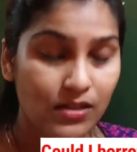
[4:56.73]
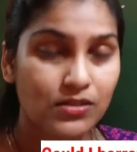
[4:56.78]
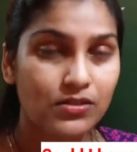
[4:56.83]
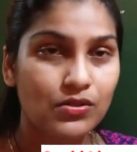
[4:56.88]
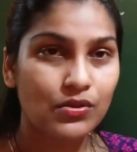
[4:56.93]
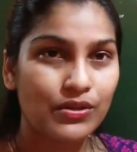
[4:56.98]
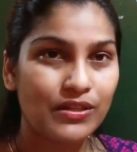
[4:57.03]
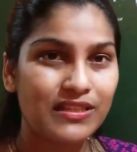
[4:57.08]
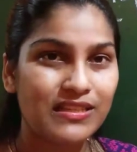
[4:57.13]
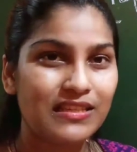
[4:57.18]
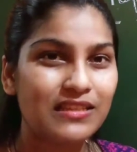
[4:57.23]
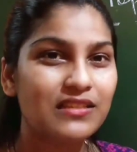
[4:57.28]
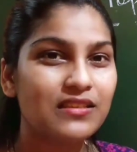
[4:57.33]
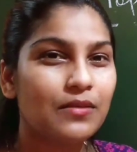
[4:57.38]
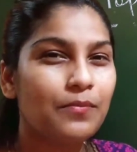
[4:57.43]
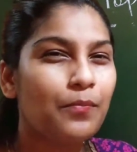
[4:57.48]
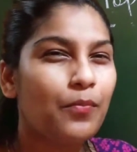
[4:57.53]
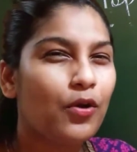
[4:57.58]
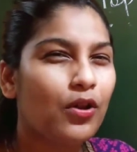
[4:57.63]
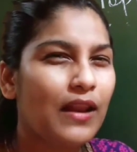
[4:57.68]
So this is
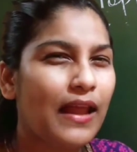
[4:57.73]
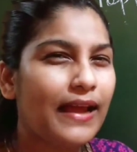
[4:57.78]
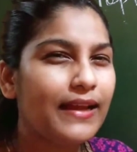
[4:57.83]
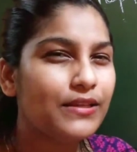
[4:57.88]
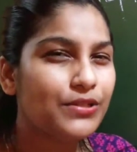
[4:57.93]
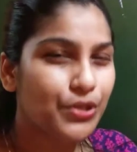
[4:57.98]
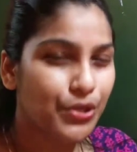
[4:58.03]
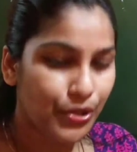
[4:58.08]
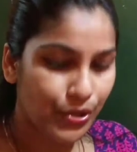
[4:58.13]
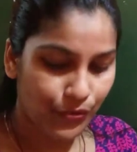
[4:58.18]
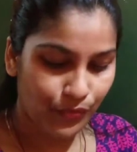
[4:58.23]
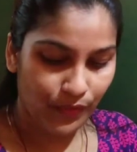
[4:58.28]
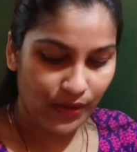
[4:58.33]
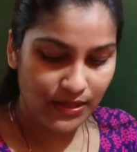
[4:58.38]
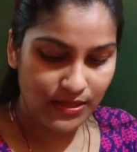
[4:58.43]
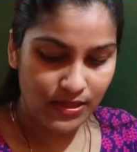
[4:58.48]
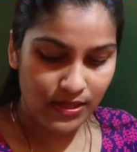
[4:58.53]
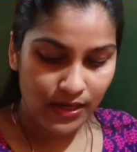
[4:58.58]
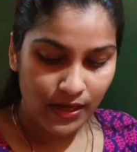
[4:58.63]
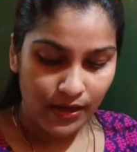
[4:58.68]
a polite
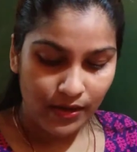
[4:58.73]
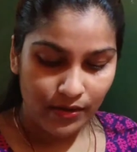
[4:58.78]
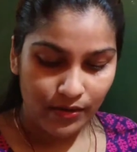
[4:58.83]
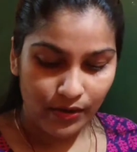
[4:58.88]
request.